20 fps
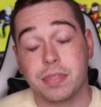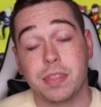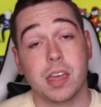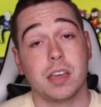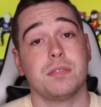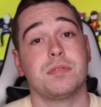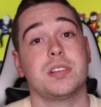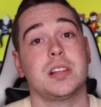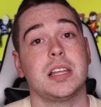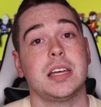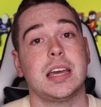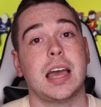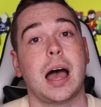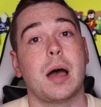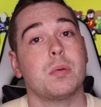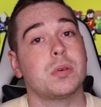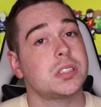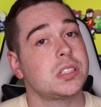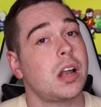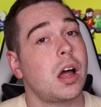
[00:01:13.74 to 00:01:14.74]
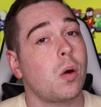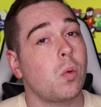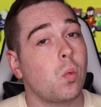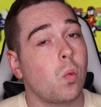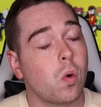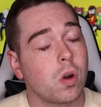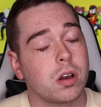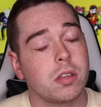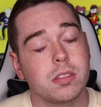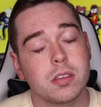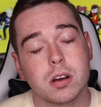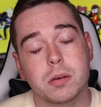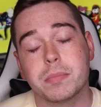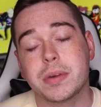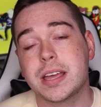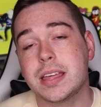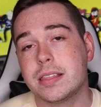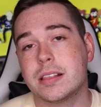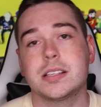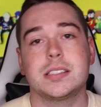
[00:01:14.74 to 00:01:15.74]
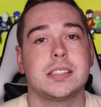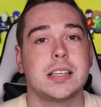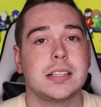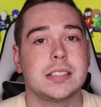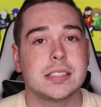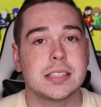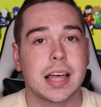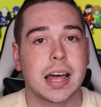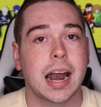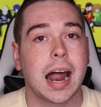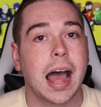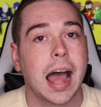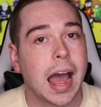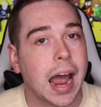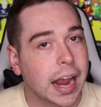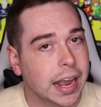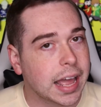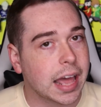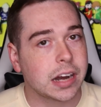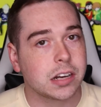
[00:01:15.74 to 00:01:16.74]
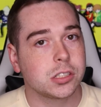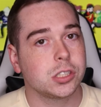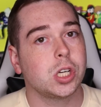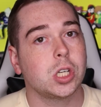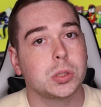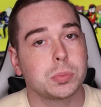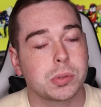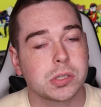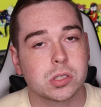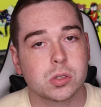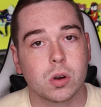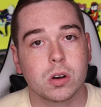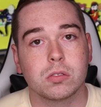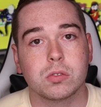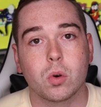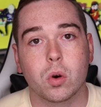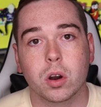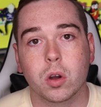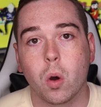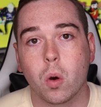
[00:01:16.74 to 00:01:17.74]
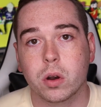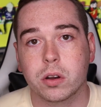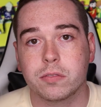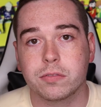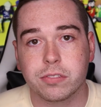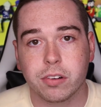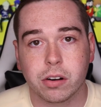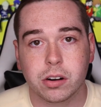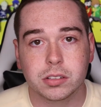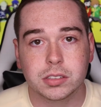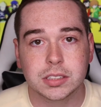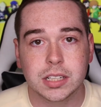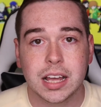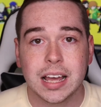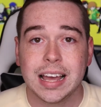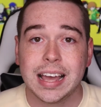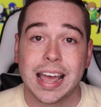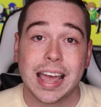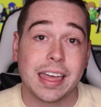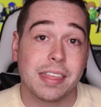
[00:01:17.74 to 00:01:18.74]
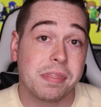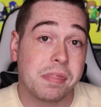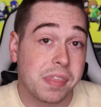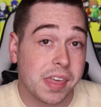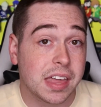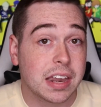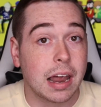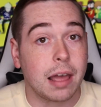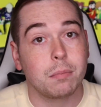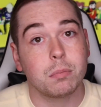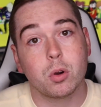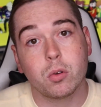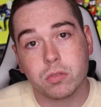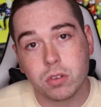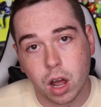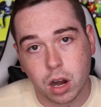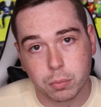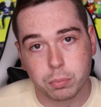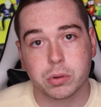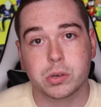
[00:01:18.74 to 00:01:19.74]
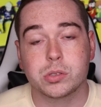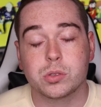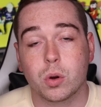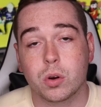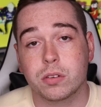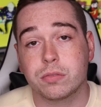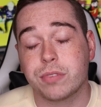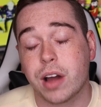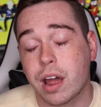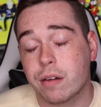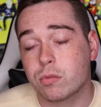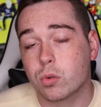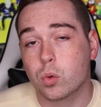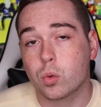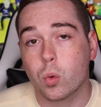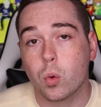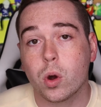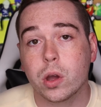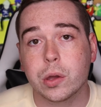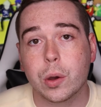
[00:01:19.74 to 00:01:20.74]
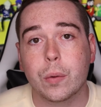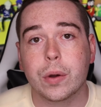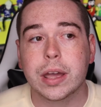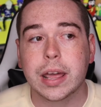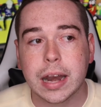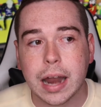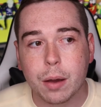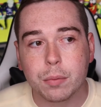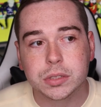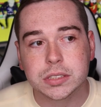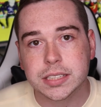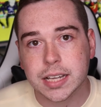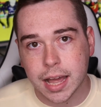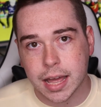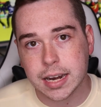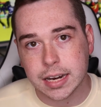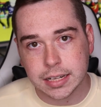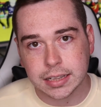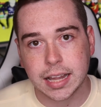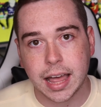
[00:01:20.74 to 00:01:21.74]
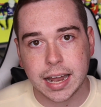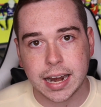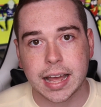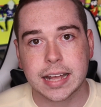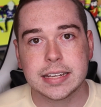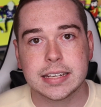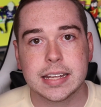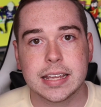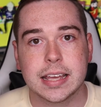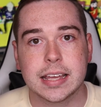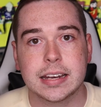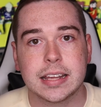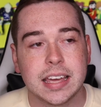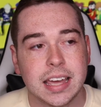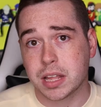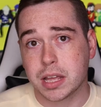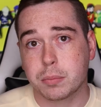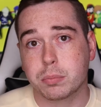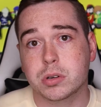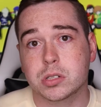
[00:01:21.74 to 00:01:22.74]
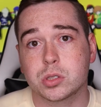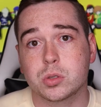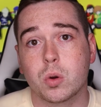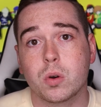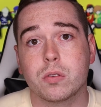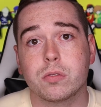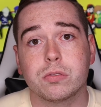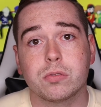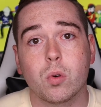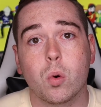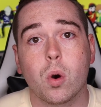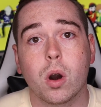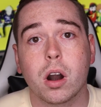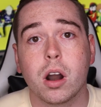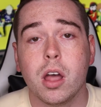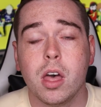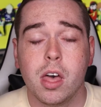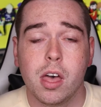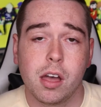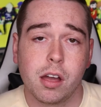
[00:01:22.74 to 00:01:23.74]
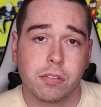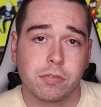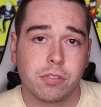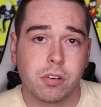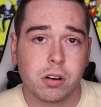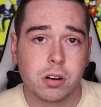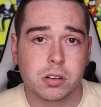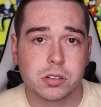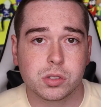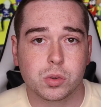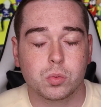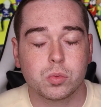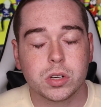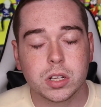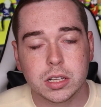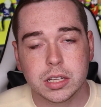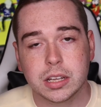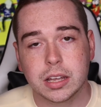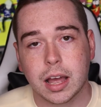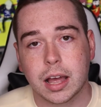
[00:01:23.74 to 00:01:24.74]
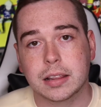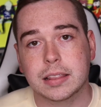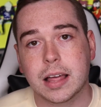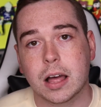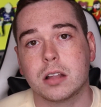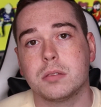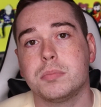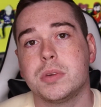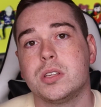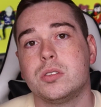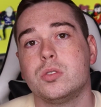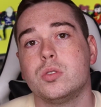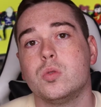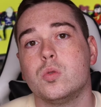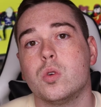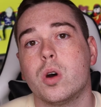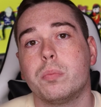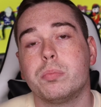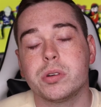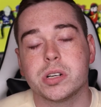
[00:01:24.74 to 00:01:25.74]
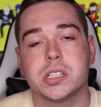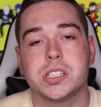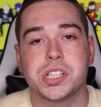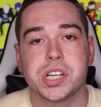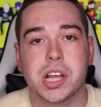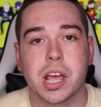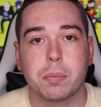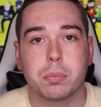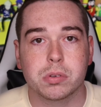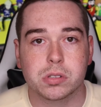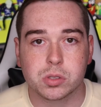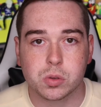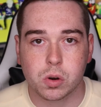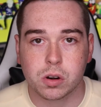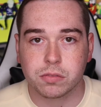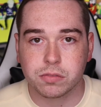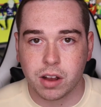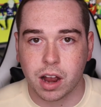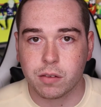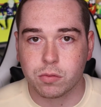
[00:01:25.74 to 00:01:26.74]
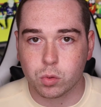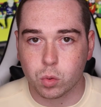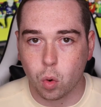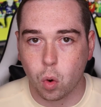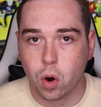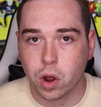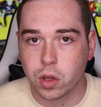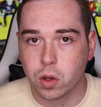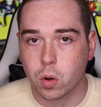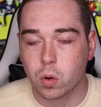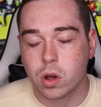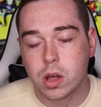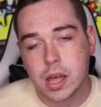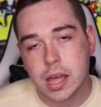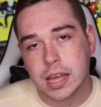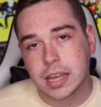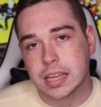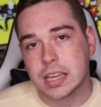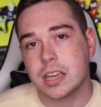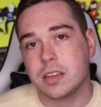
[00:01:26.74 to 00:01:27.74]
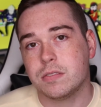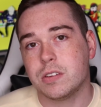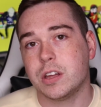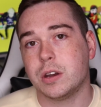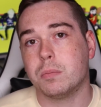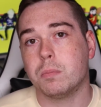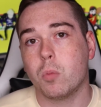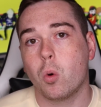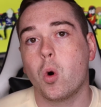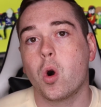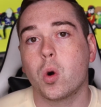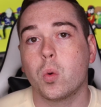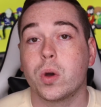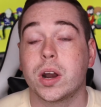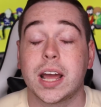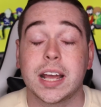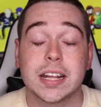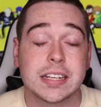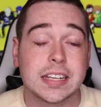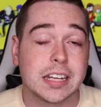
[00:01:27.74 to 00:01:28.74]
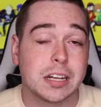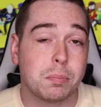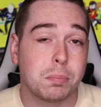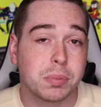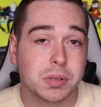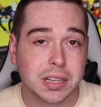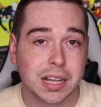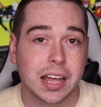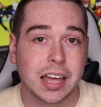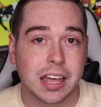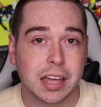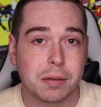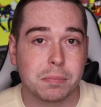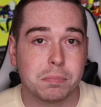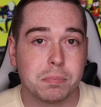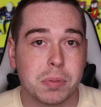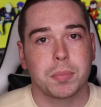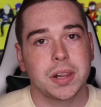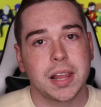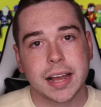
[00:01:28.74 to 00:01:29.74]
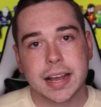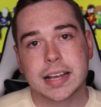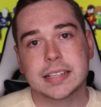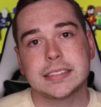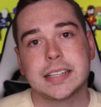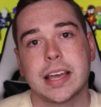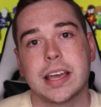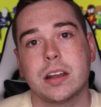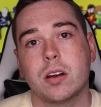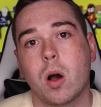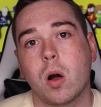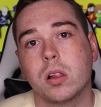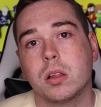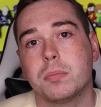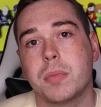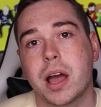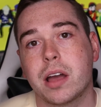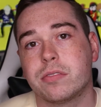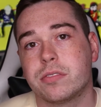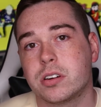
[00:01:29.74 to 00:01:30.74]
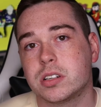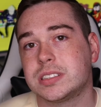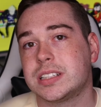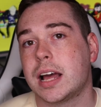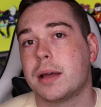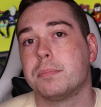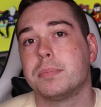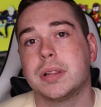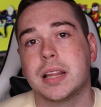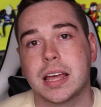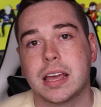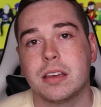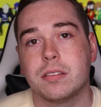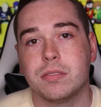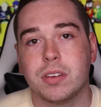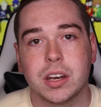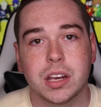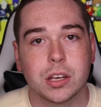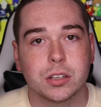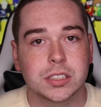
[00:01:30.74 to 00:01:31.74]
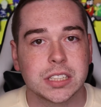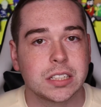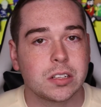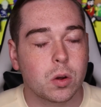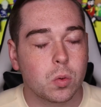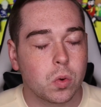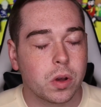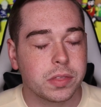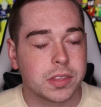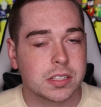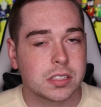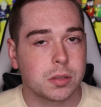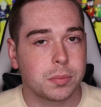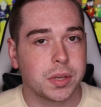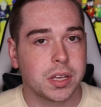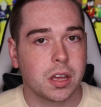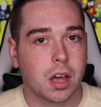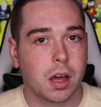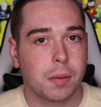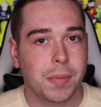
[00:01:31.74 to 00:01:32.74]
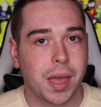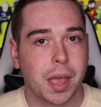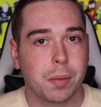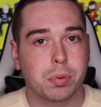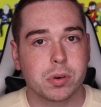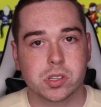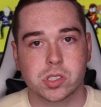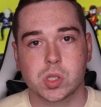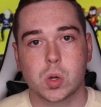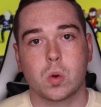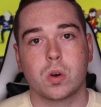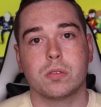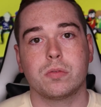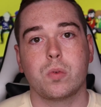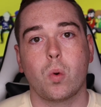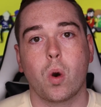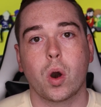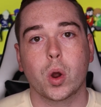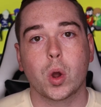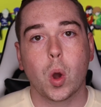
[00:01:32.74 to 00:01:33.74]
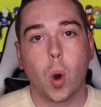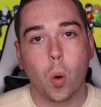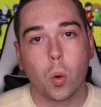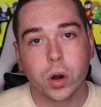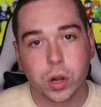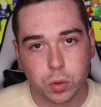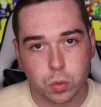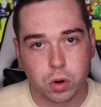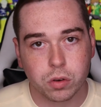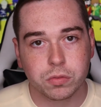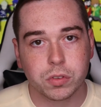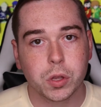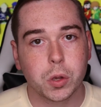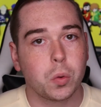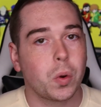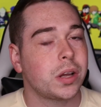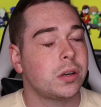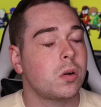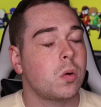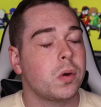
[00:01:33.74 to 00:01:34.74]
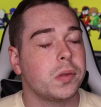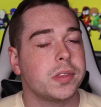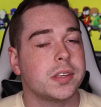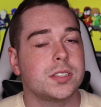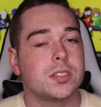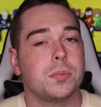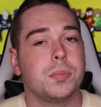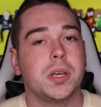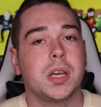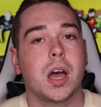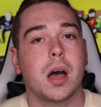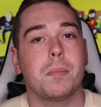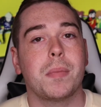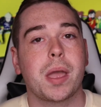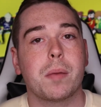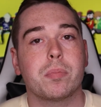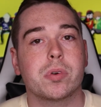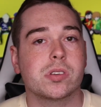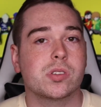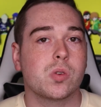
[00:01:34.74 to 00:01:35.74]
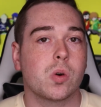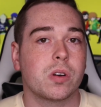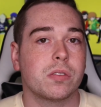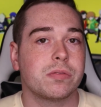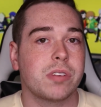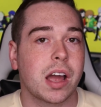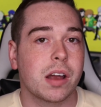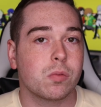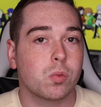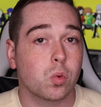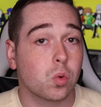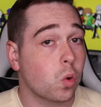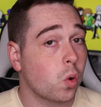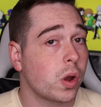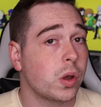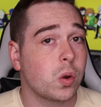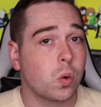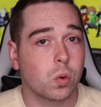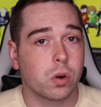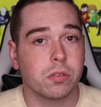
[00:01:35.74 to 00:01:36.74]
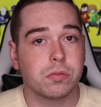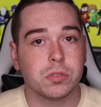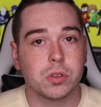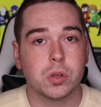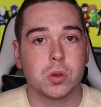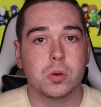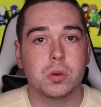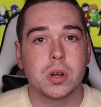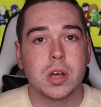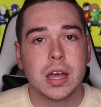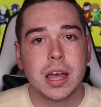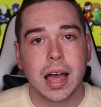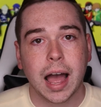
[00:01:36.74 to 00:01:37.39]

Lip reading: Thankfully, I was not one of them, in the sense that I kind of chose Persona 4 Golden first, and then I moved on to Persona 5 Royal, and I was kind of glad I did. Playing Persona 4 first really allowed me to appreciate Persona 5 Royal even more when I did play it. But like I say in all of my first time playing videos, I don't want this to become a Persona 4 Golden review. I don't want this to become a Persona 5 Royal review.